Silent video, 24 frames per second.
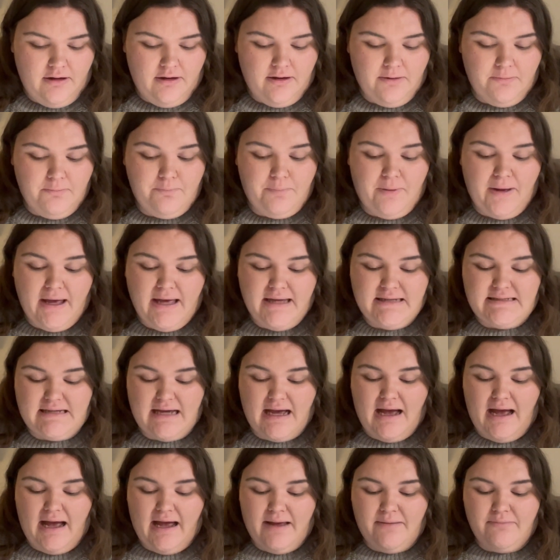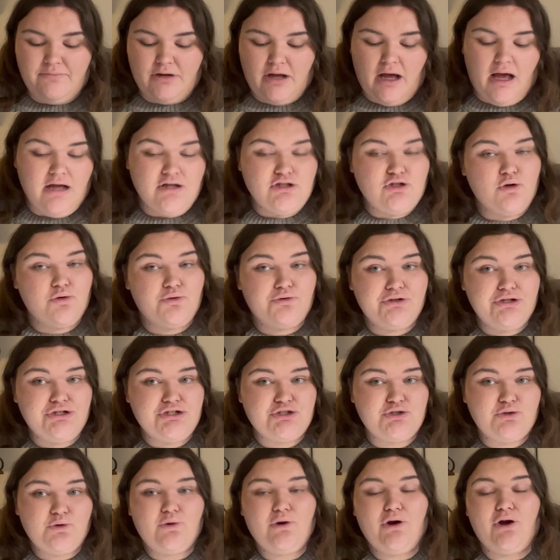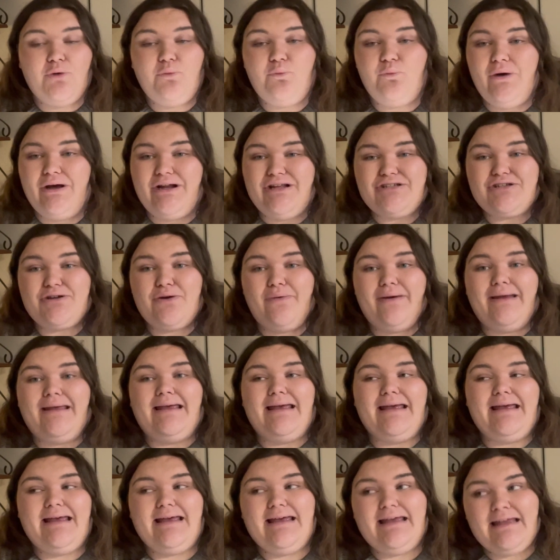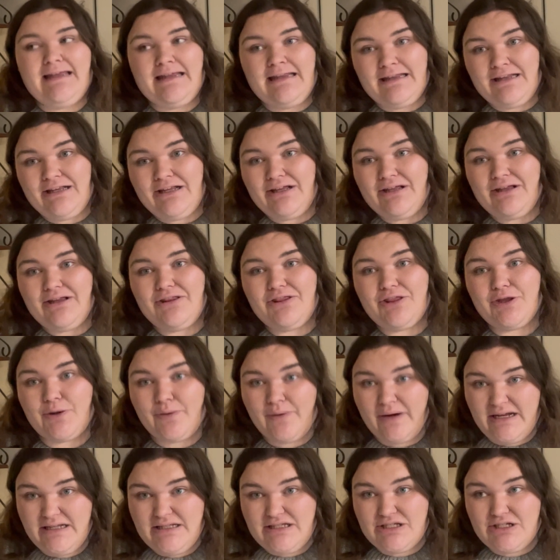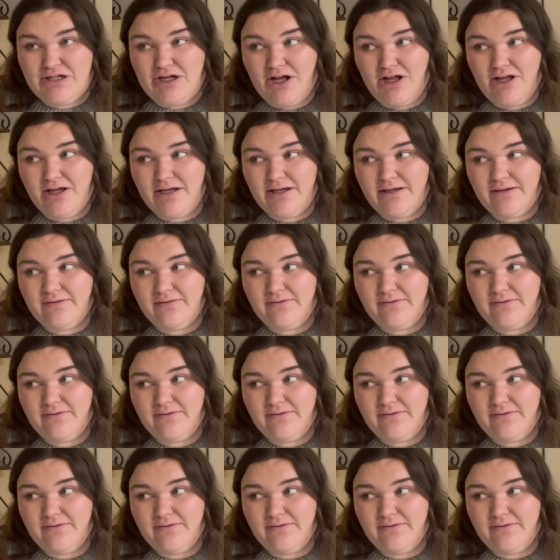But I'm not totally sure on what is going in the green stalk